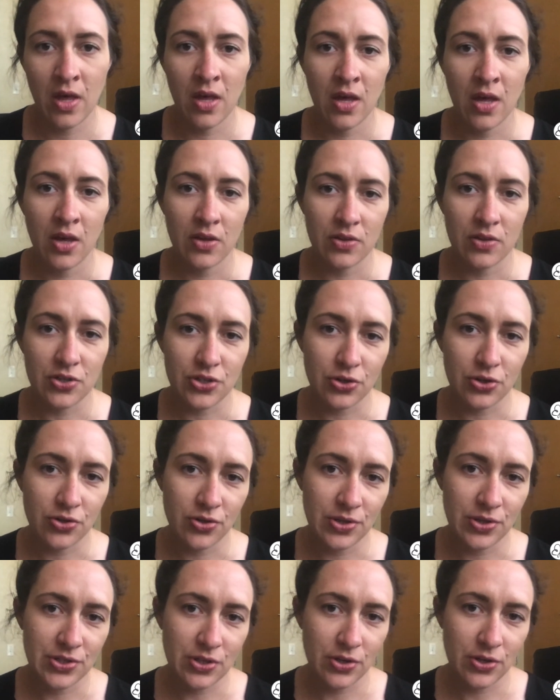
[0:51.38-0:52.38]
The
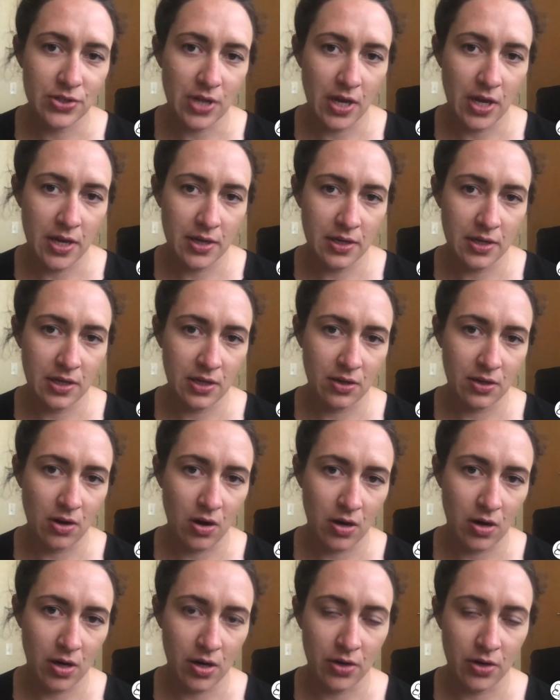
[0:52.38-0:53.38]
surgeries are done in
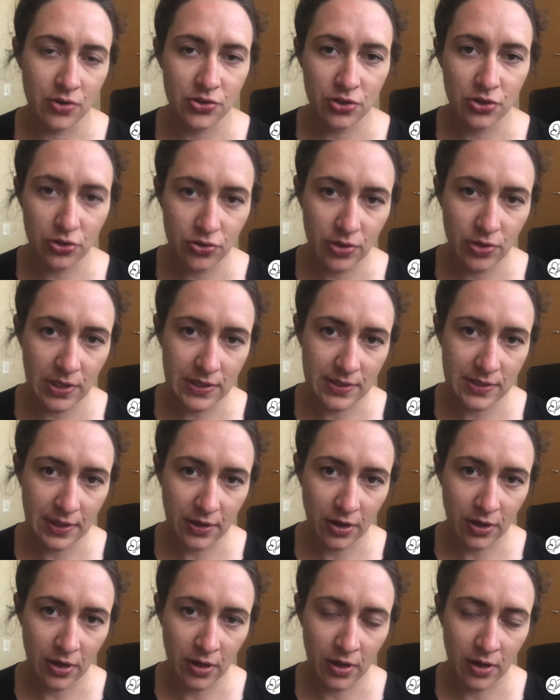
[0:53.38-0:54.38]
our surgery
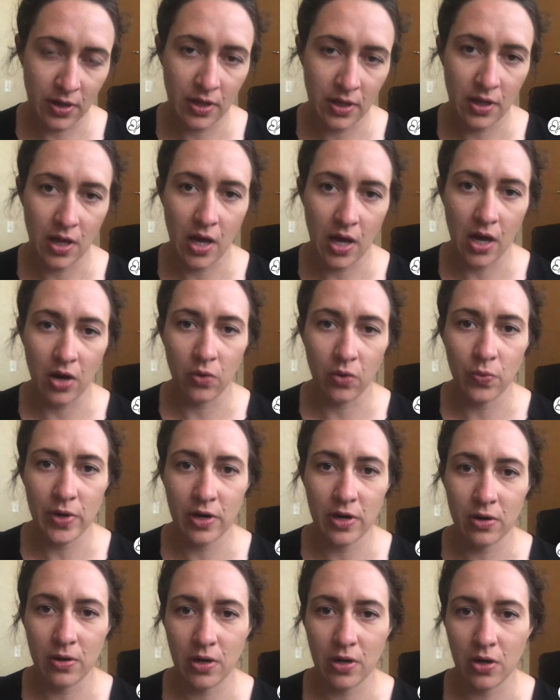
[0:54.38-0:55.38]
center. We
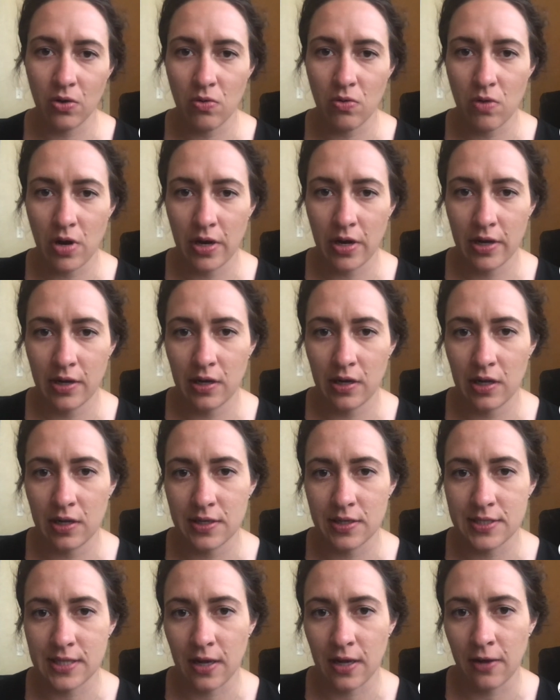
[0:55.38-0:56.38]
are a Quad
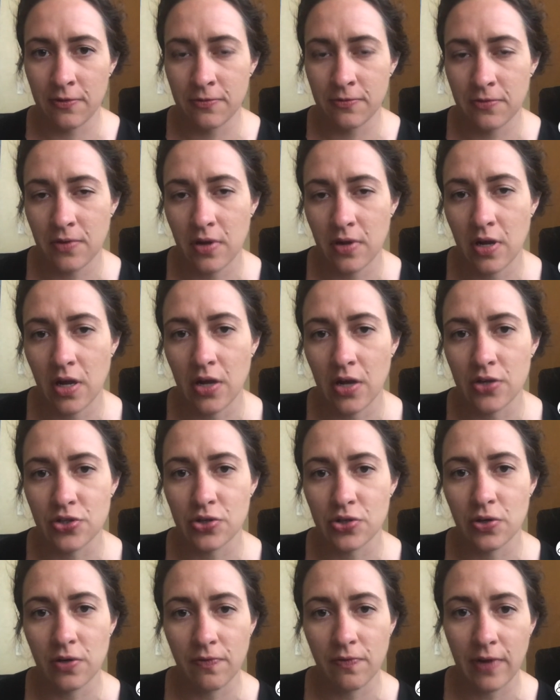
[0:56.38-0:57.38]
ASF
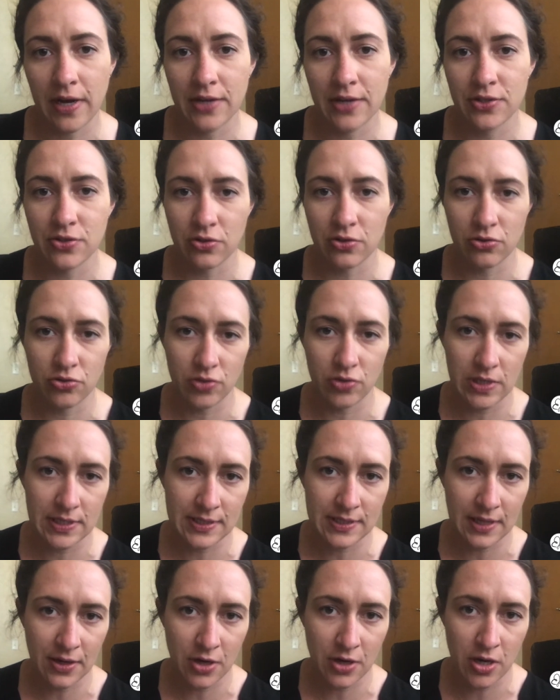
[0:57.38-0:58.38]
certified surgery
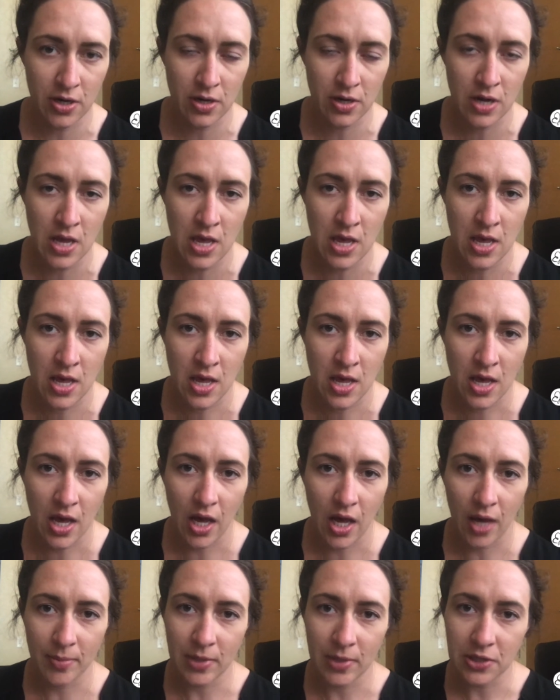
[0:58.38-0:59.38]
center,
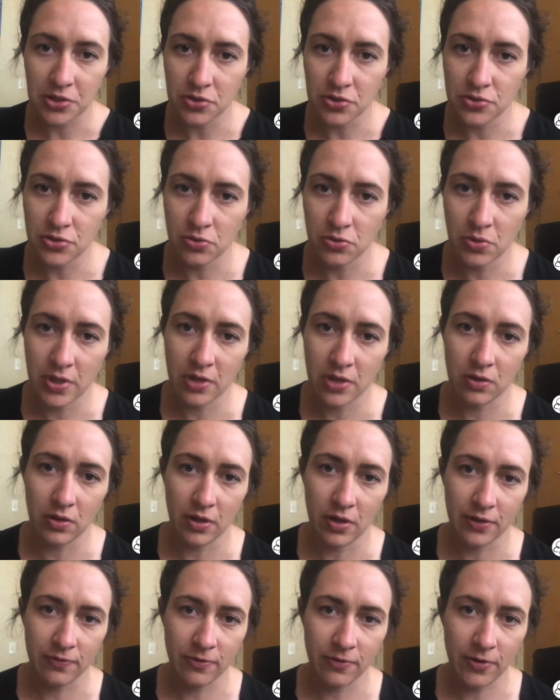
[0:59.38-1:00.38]
and you do want to
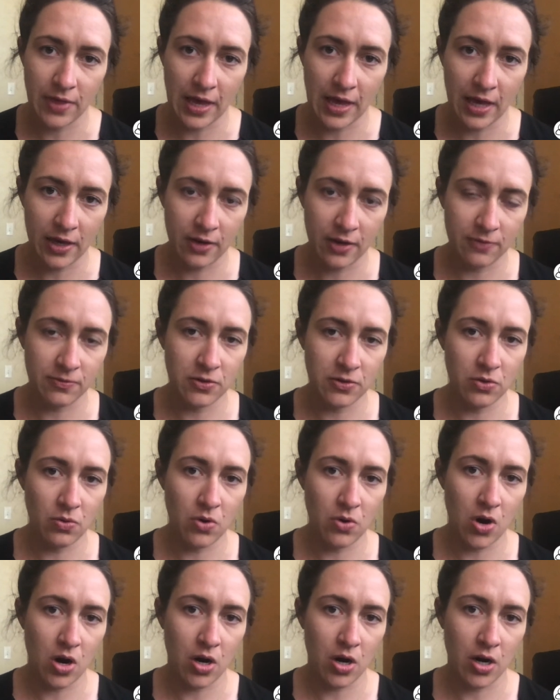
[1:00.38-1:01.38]
look for that if you
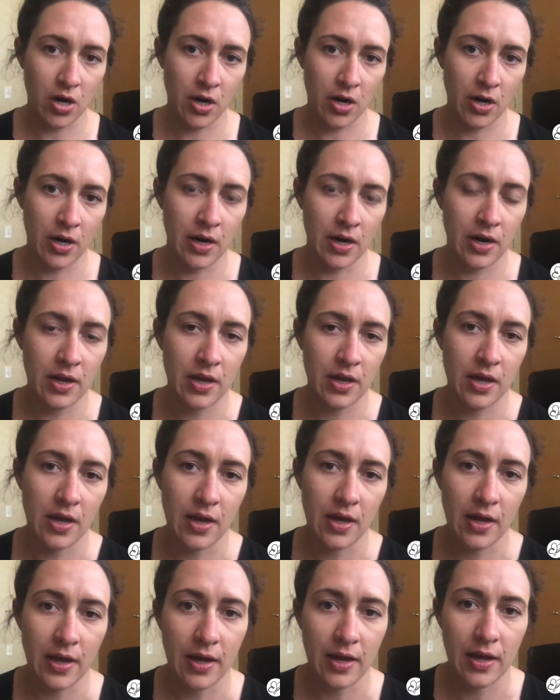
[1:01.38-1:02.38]
are
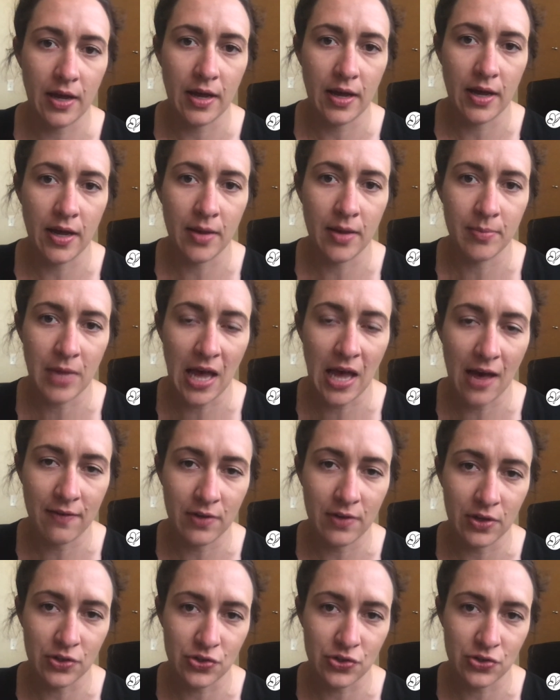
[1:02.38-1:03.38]

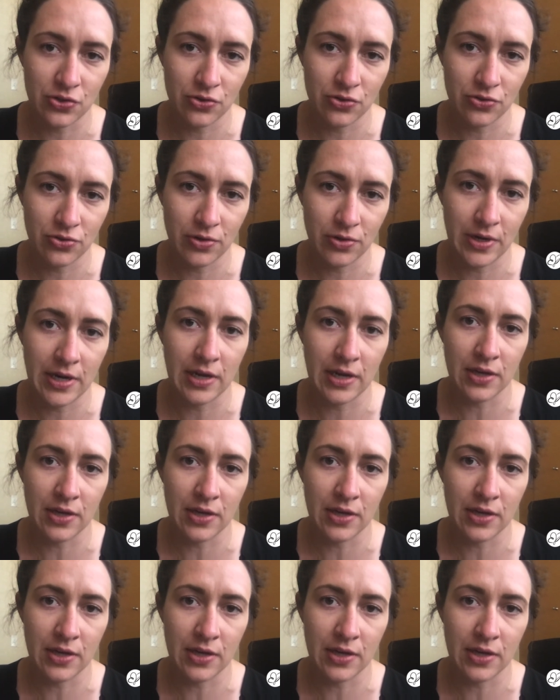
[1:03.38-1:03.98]
having a surgery in a